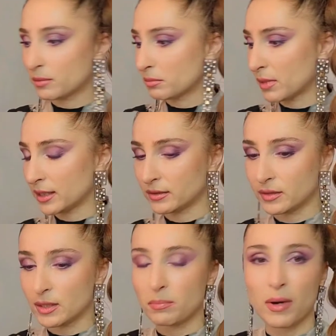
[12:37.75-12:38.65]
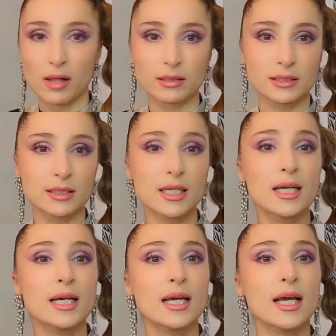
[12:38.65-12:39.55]
my 3 palettes
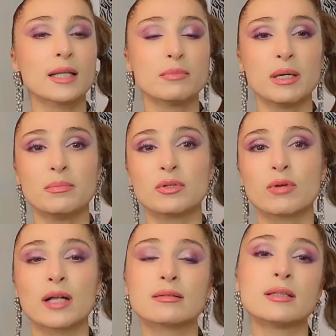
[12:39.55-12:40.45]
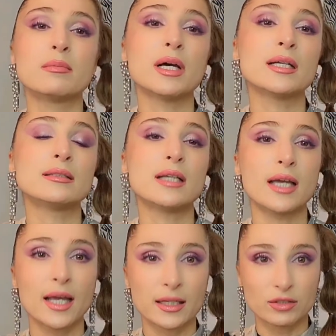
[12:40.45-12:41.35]
and maybe rank them at the
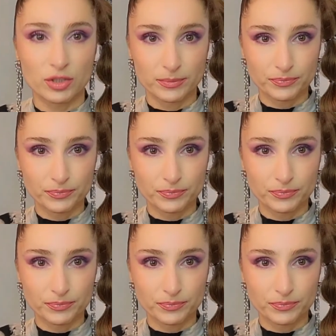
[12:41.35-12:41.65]
end,